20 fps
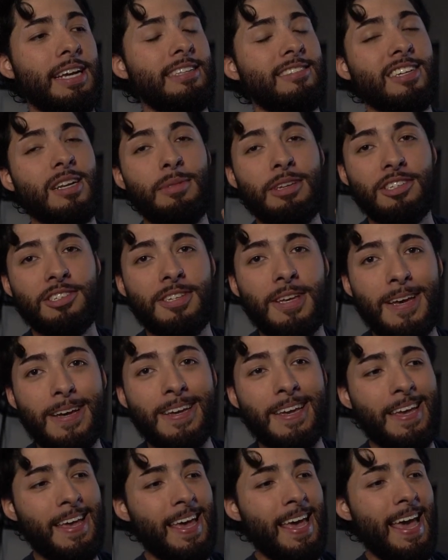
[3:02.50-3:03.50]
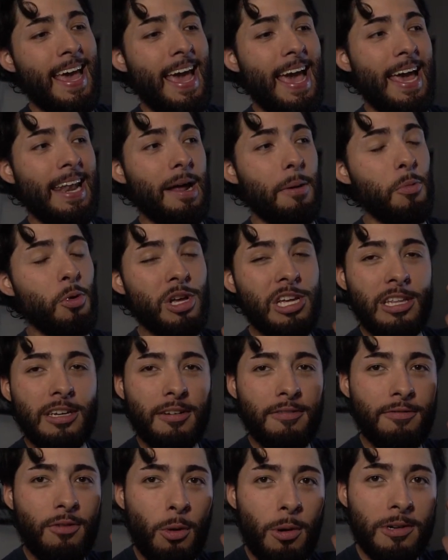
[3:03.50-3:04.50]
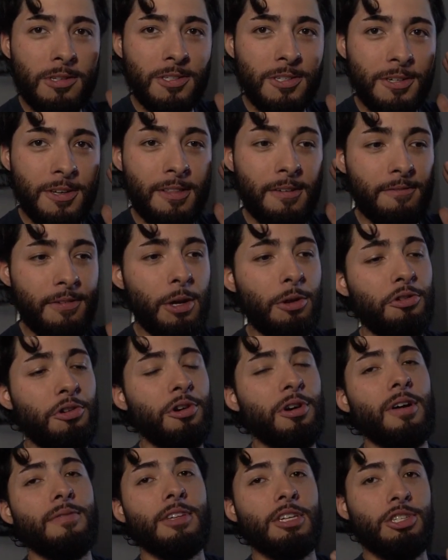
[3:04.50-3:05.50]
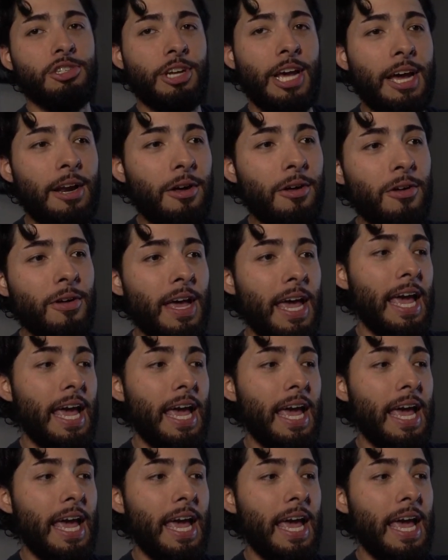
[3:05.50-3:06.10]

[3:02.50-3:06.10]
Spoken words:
It's gonna be sick, and I'm really looking forward to the future of this channel